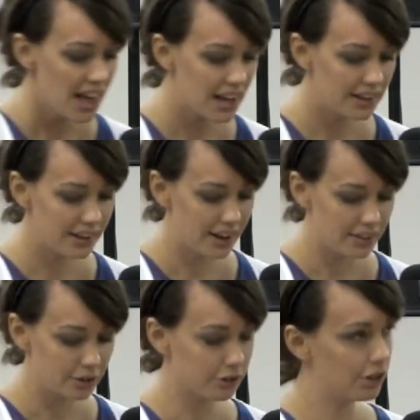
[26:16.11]
And
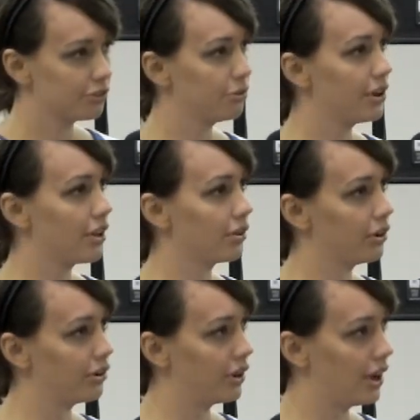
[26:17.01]
there's also
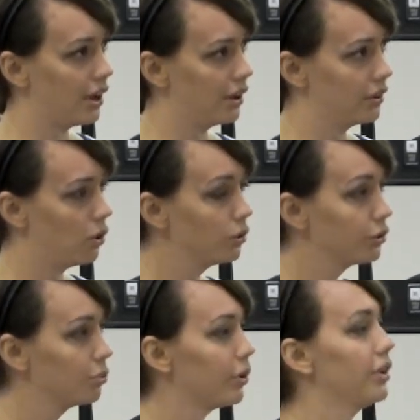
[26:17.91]
another
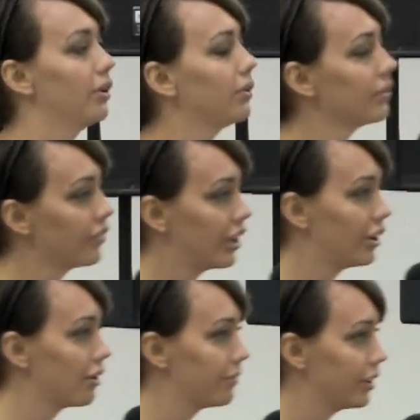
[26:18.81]
older widow
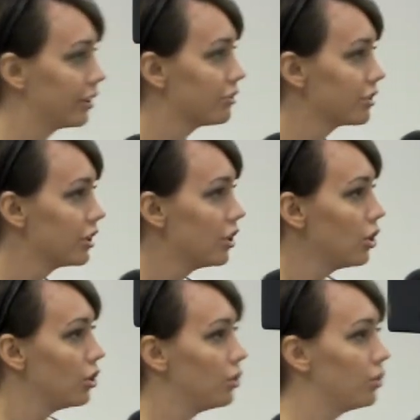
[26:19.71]
in our village
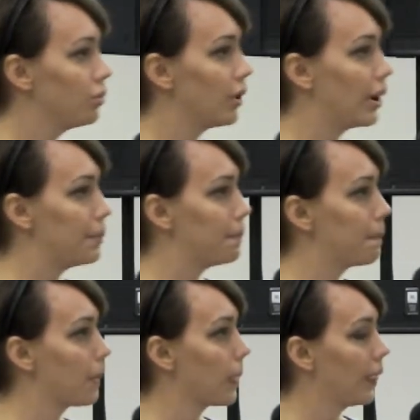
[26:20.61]
who
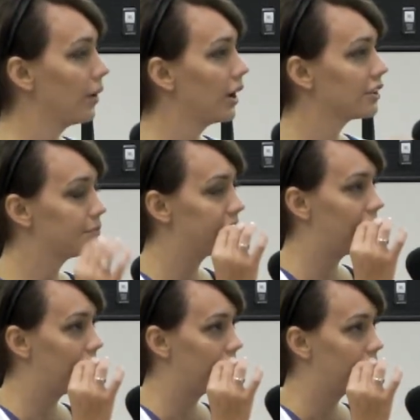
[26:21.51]
her husband
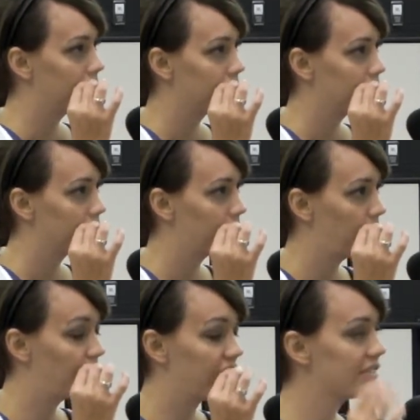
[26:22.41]
died
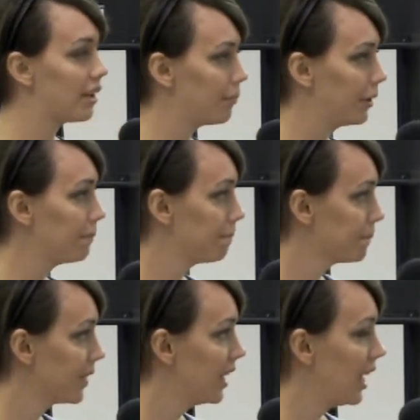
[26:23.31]
over the summer
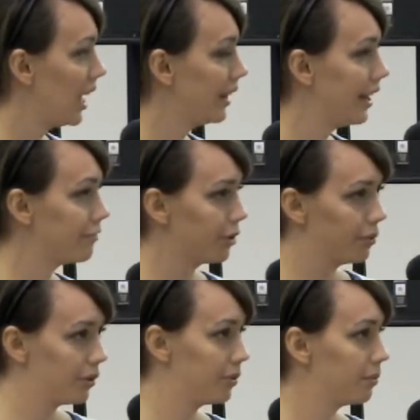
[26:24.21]
and left her
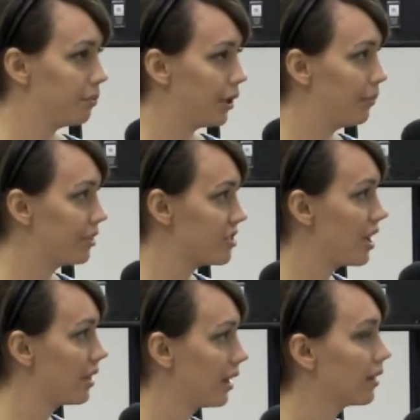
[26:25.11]
with pretty much
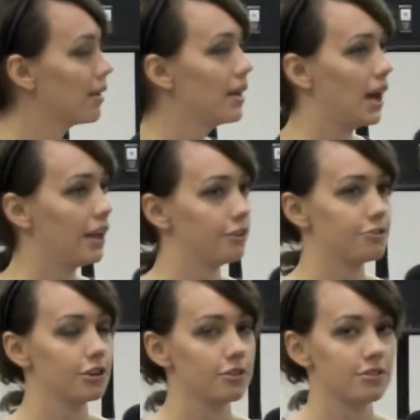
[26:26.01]
nothing. And the
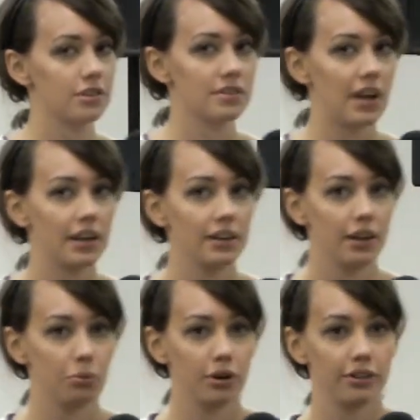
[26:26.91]
church decided
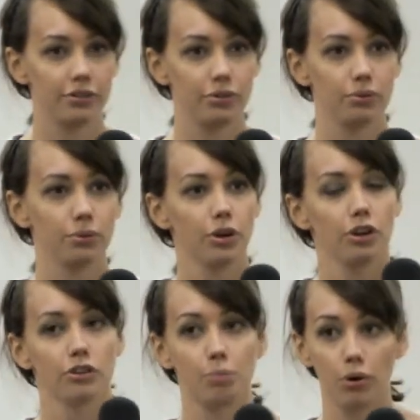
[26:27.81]
they wanted to
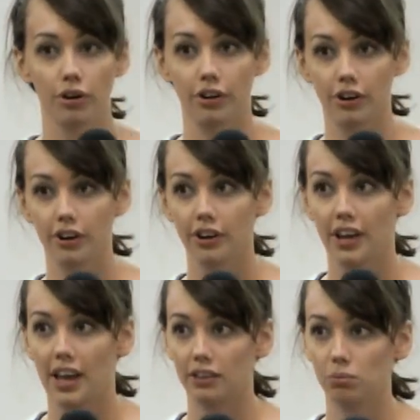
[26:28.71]
support her
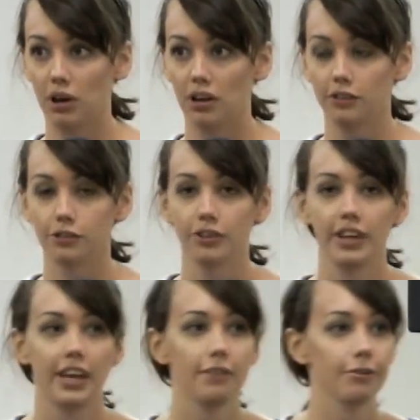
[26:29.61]
as well, so
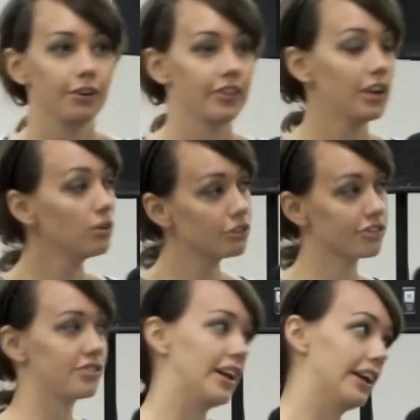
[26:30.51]
they gave her, they don't
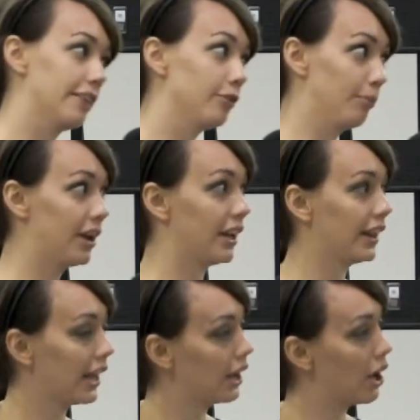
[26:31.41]
just like give her money,
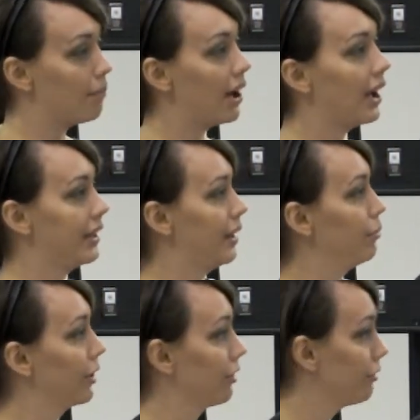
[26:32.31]
they come by and
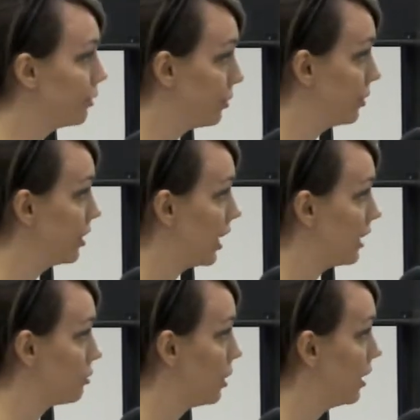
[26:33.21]
they bring her food
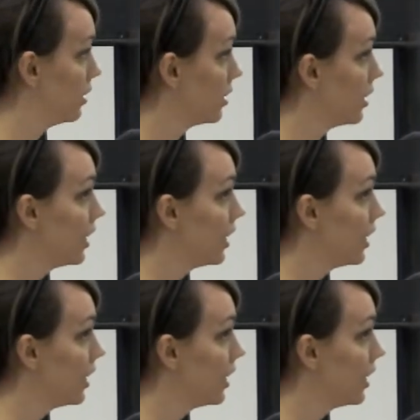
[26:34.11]
as well.